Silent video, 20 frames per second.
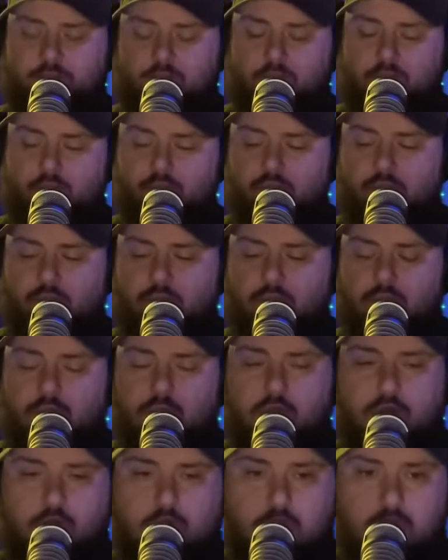you
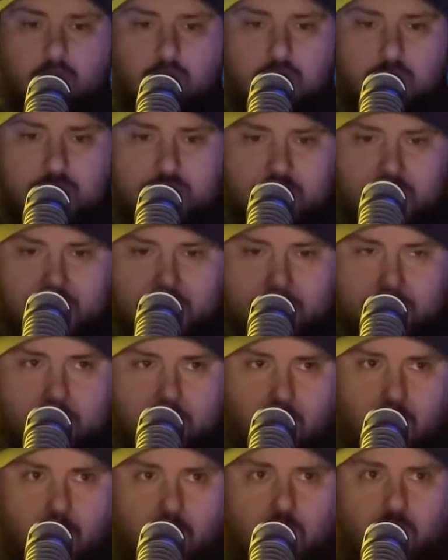
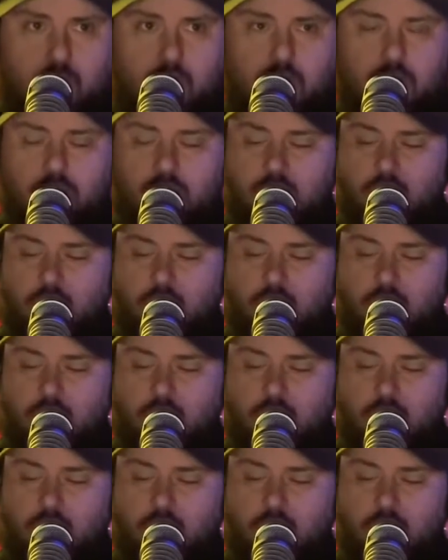anymore.